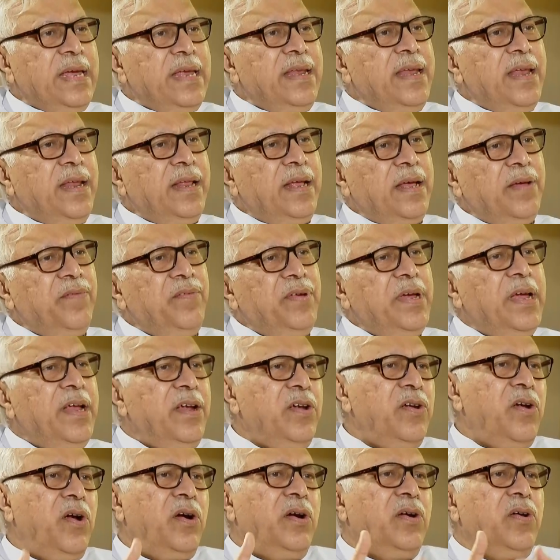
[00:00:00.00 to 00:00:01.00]
in any case we had
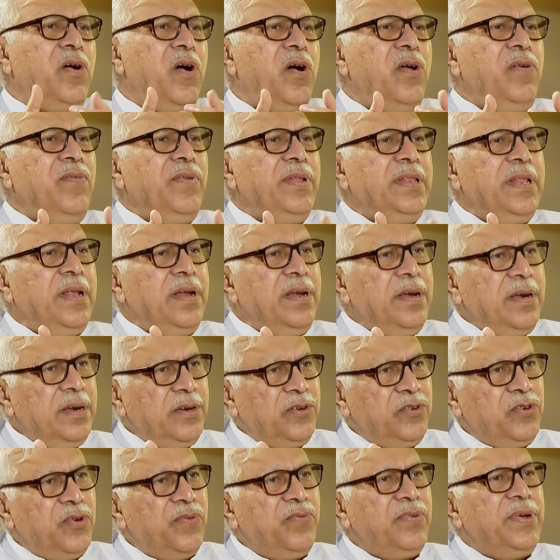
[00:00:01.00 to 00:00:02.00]
not gone with a
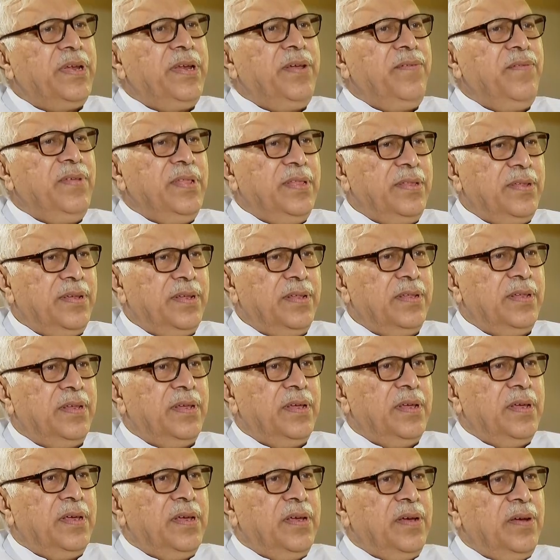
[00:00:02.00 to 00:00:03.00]
list of grievances.
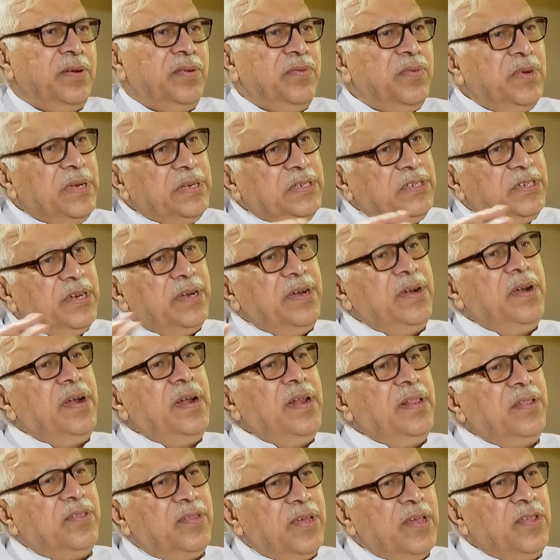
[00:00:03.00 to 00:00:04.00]
With
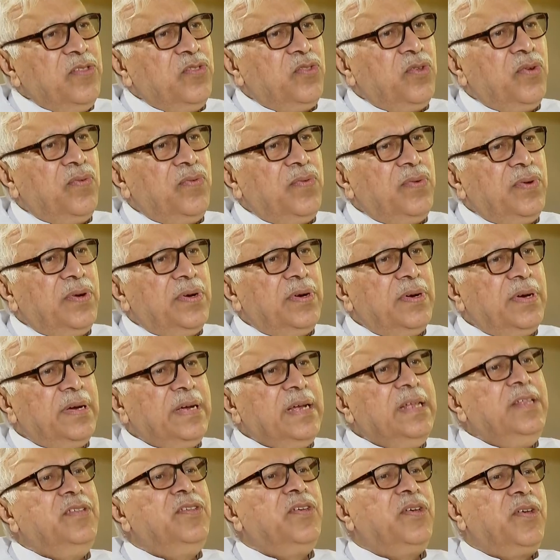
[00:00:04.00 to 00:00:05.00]
general sense of
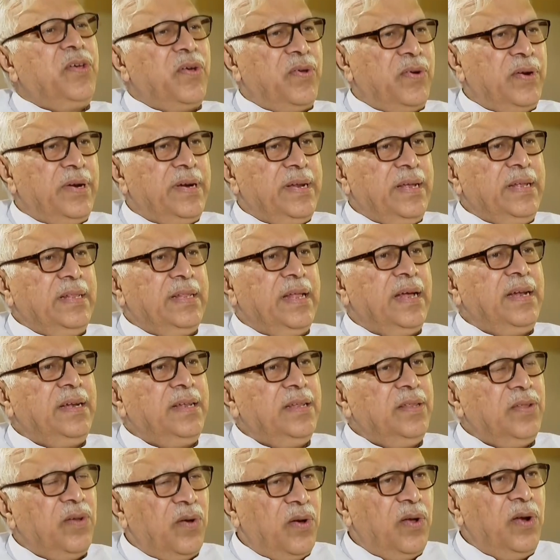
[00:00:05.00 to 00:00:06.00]
insecurity, that
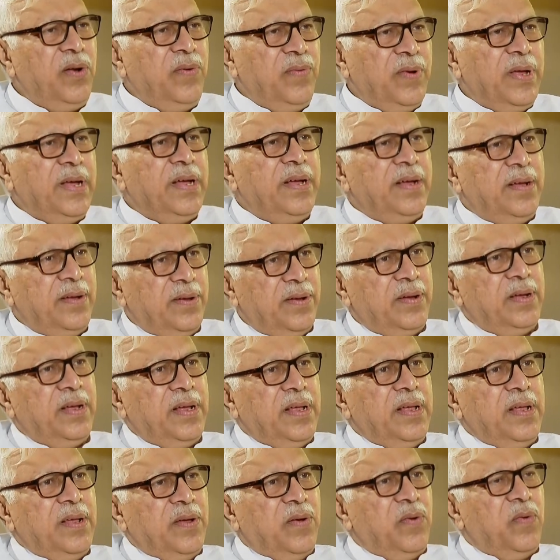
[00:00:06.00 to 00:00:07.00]
is all
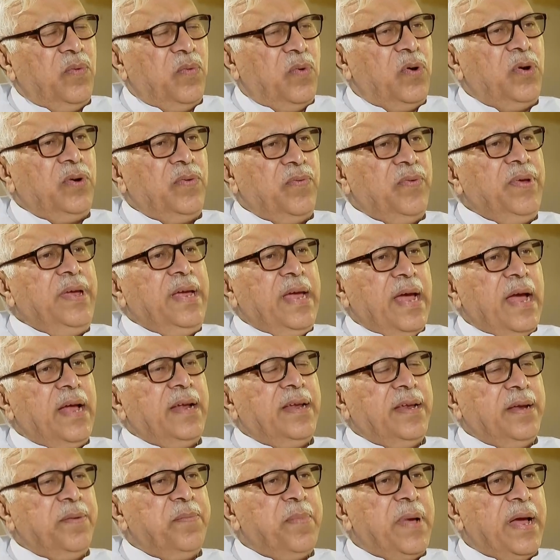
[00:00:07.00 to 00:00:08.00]
what we
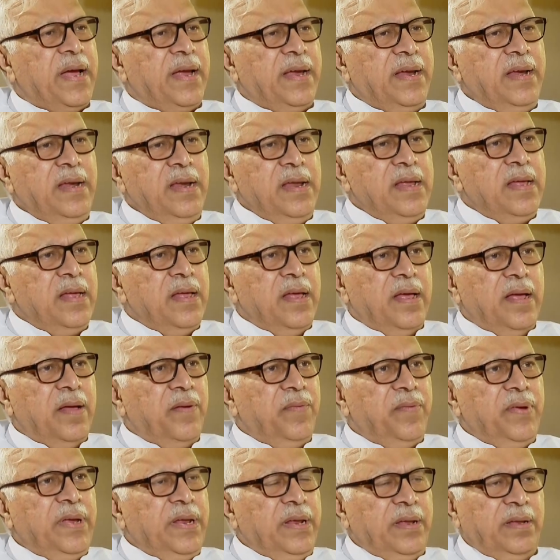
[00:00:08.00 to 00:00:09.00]
had in mind.
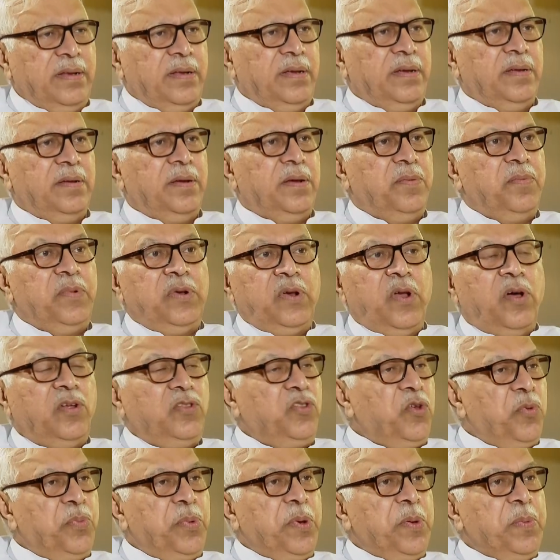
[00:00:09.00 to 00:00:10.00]

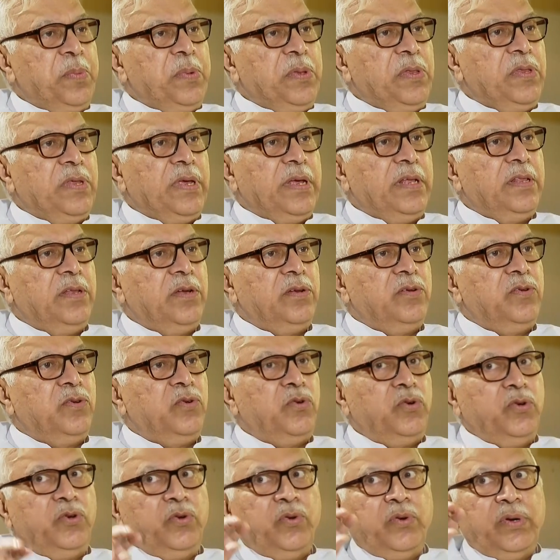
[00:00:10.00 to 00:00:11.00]
Lots of people say that,
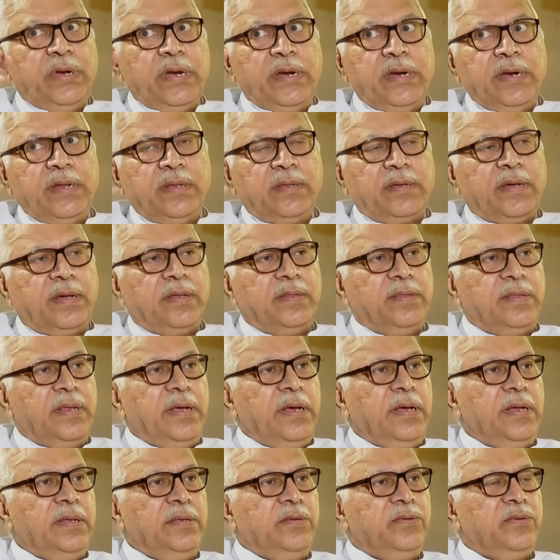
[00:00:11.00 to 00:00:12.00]
oh, you didn't discuss
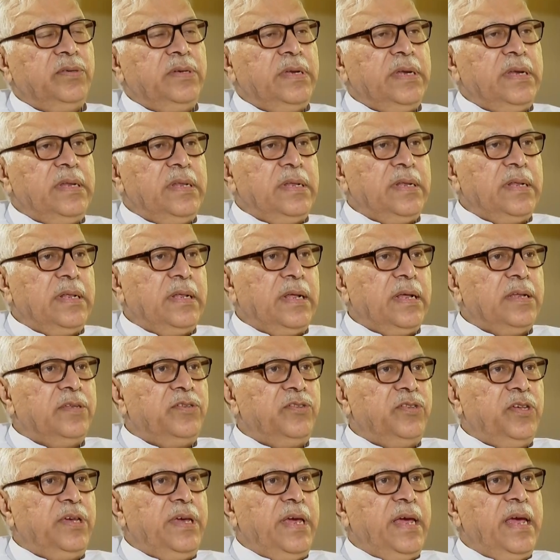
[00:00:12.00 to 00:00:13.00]
this, you didn't discuss
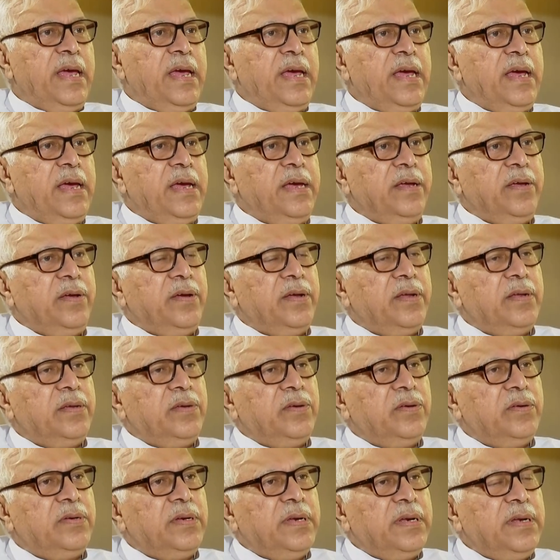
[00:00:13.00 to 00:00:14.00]
CA,
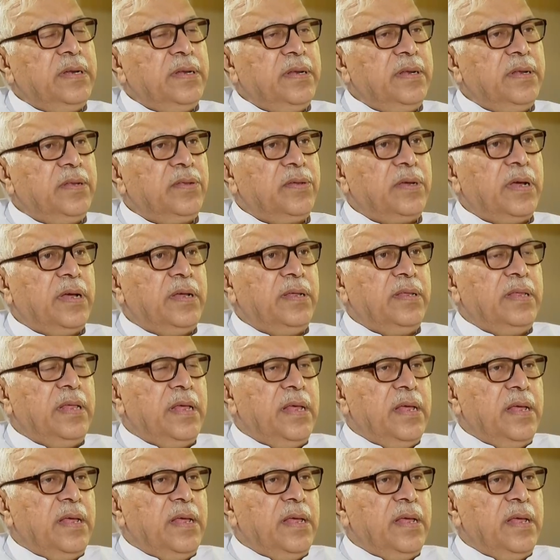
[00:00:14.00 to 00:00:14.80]
you didn't discuss